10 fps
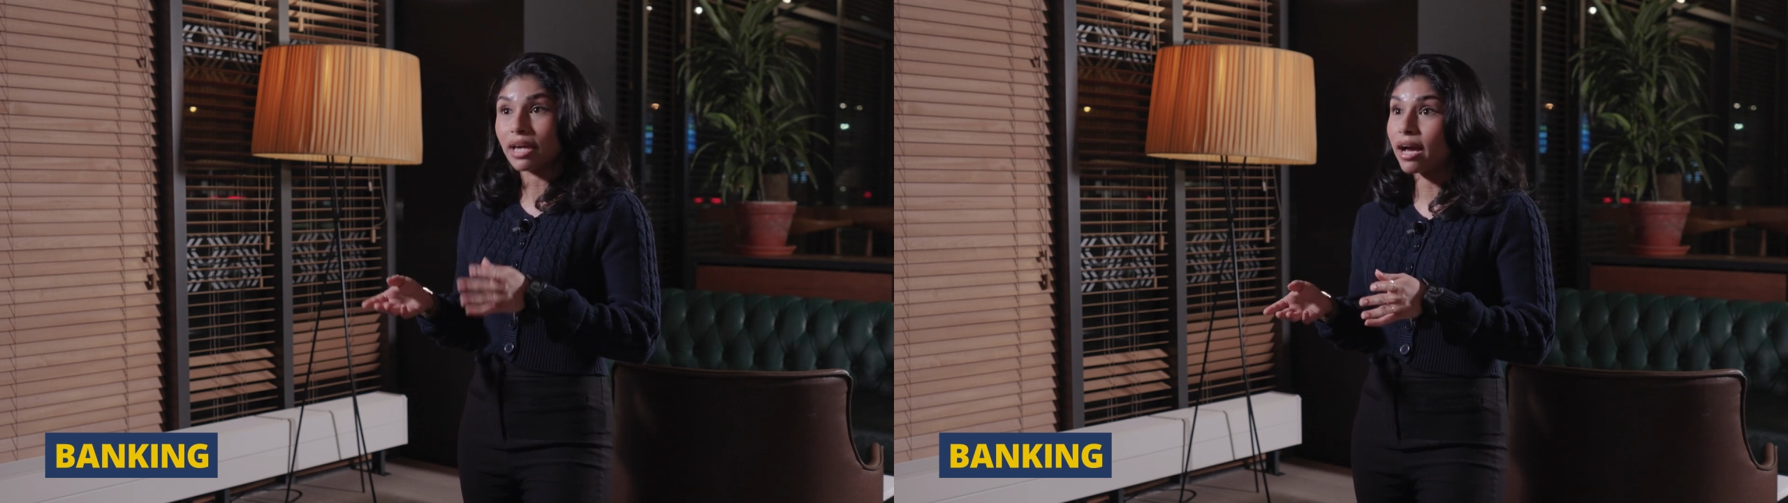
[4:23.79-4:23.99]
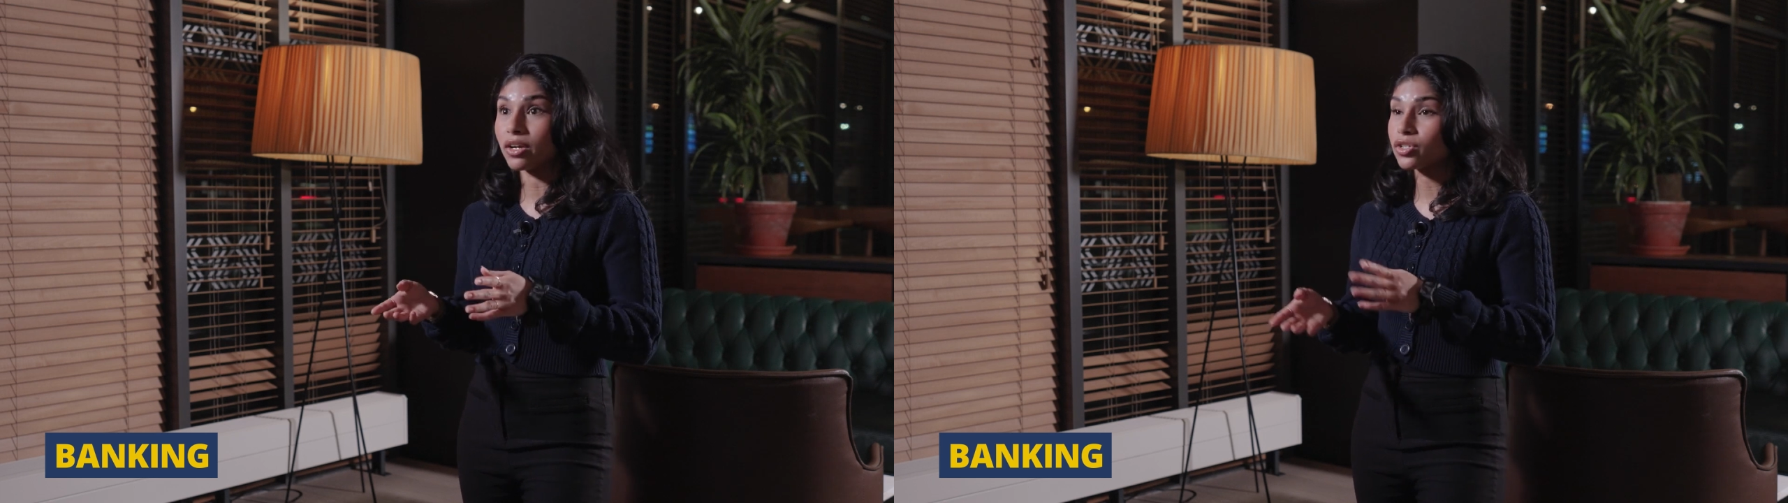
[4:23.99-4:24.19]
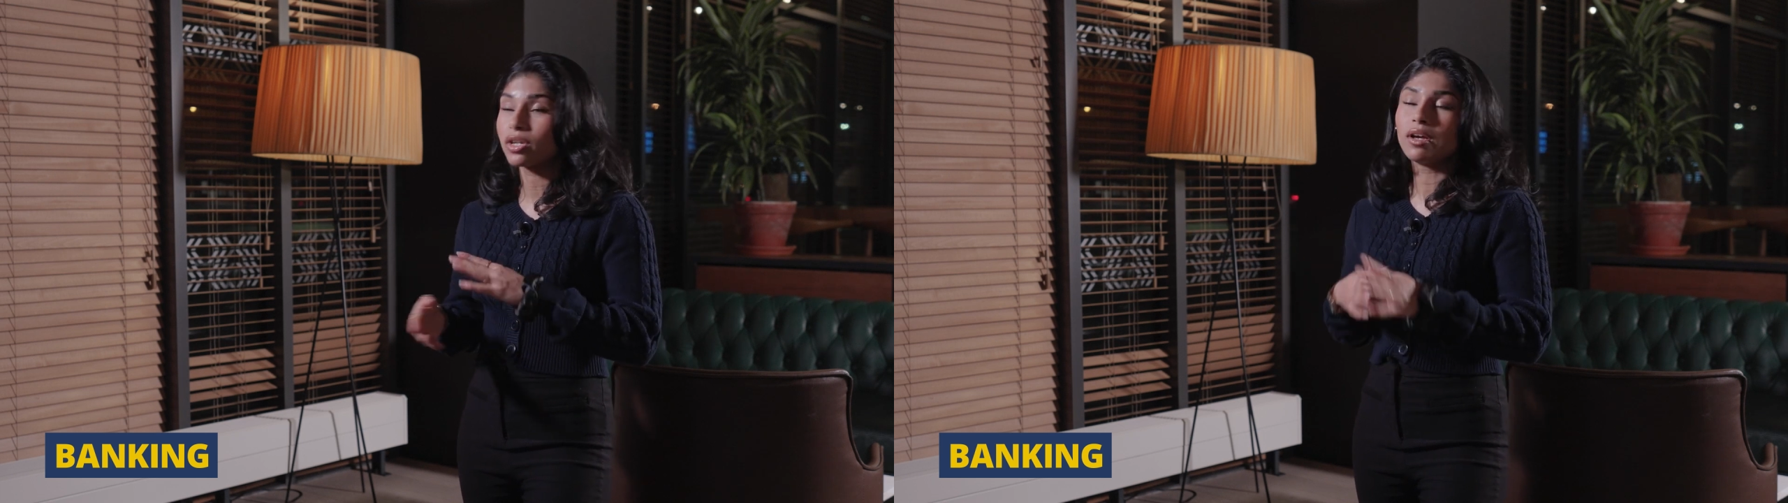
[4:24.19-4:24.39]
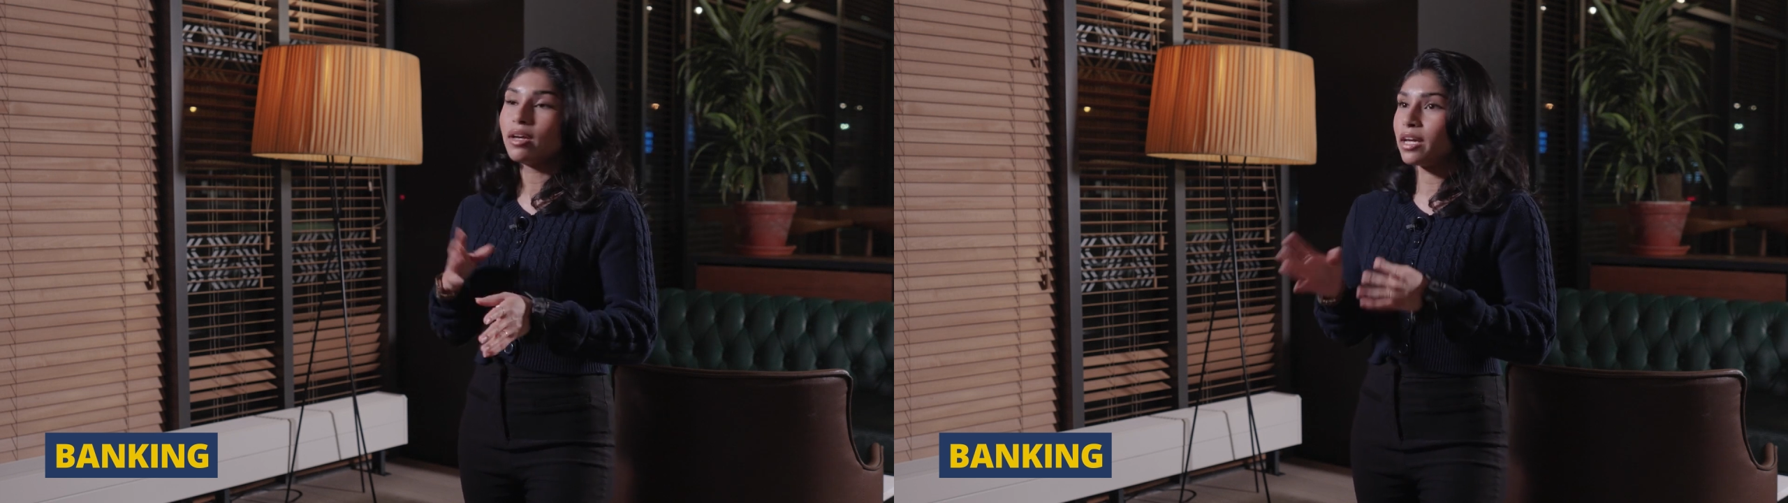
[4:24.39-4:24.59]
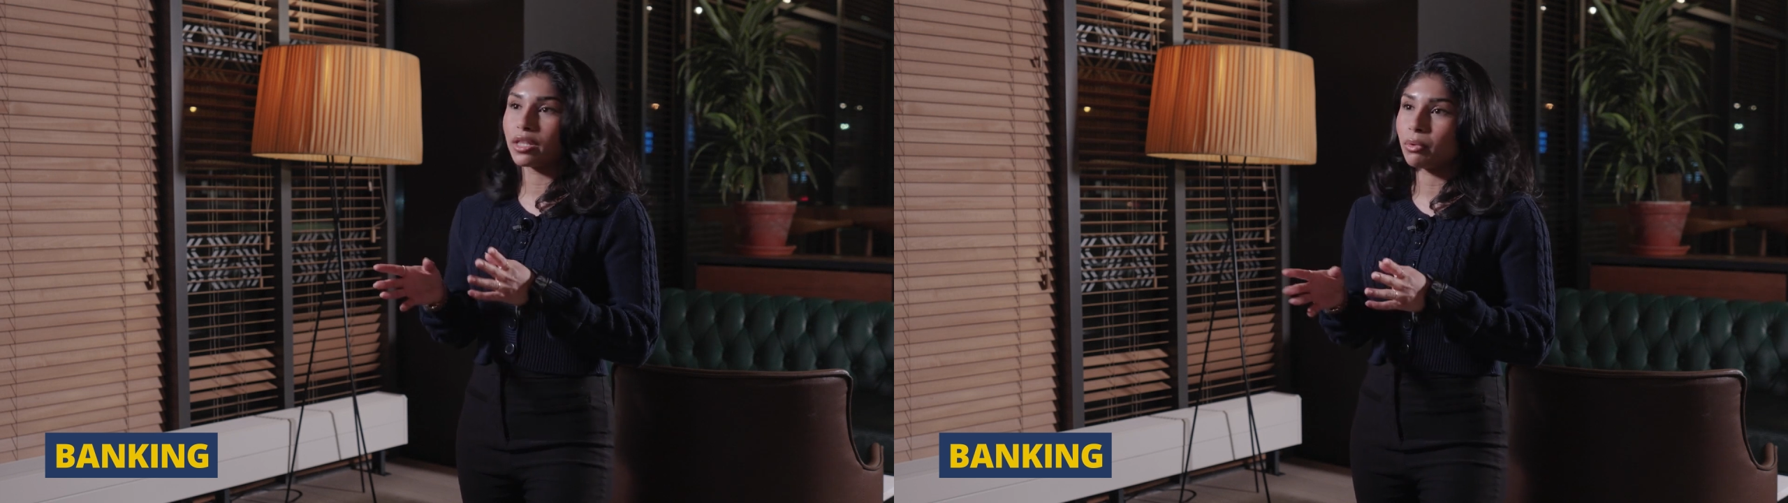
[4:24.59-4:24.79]
cash,
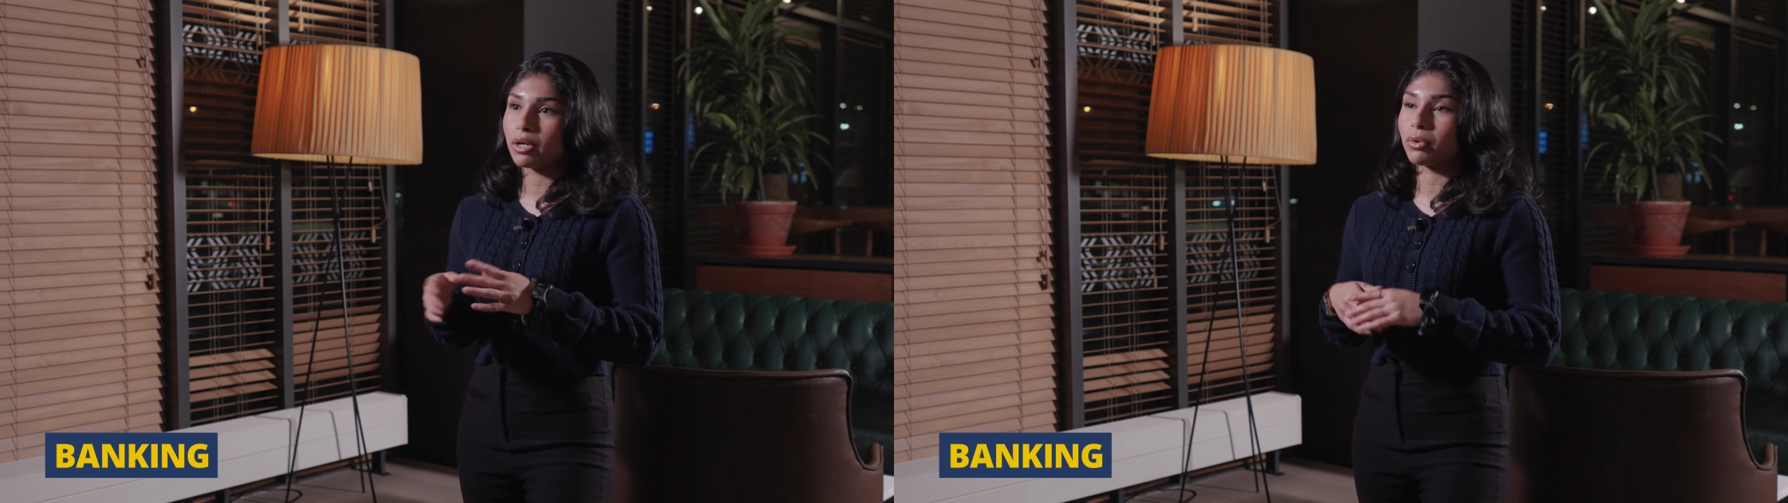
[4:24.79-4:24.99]
either way